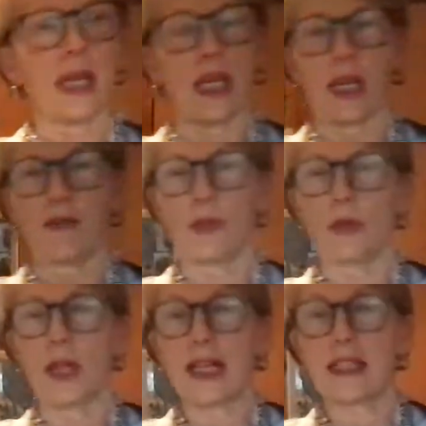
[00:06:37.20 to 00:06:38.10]
if you
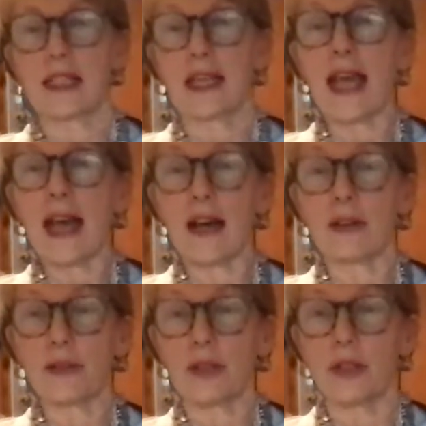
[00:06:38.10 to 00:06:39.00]
like to
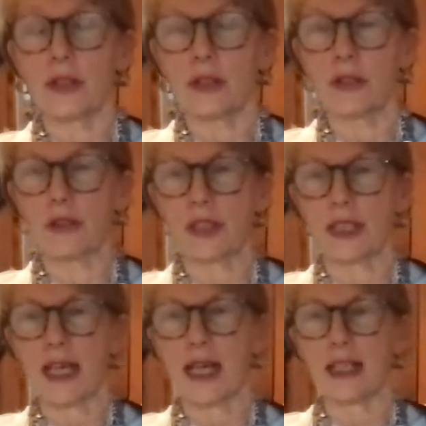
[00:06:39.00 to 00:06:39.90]
count, you're going to
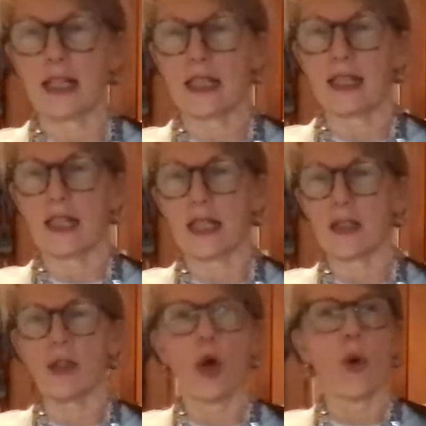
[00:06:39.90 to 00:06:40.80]
count like this.